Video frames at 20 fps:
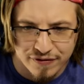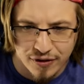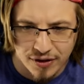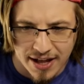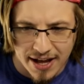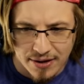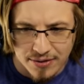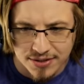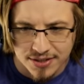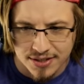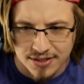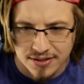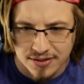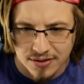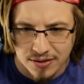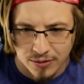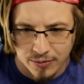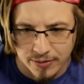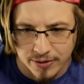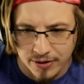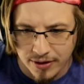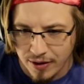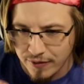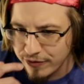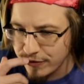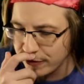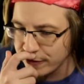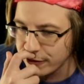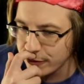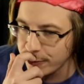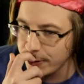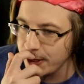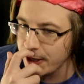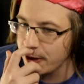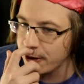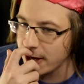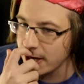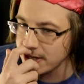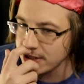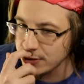houses are real helpful for me.
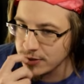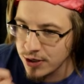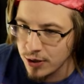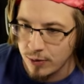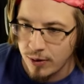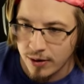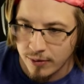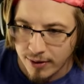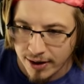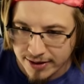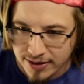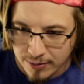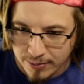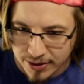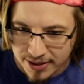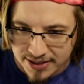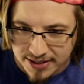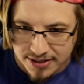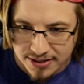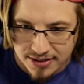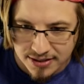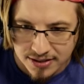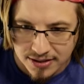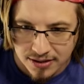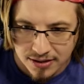Okay, so don't want ride the bus.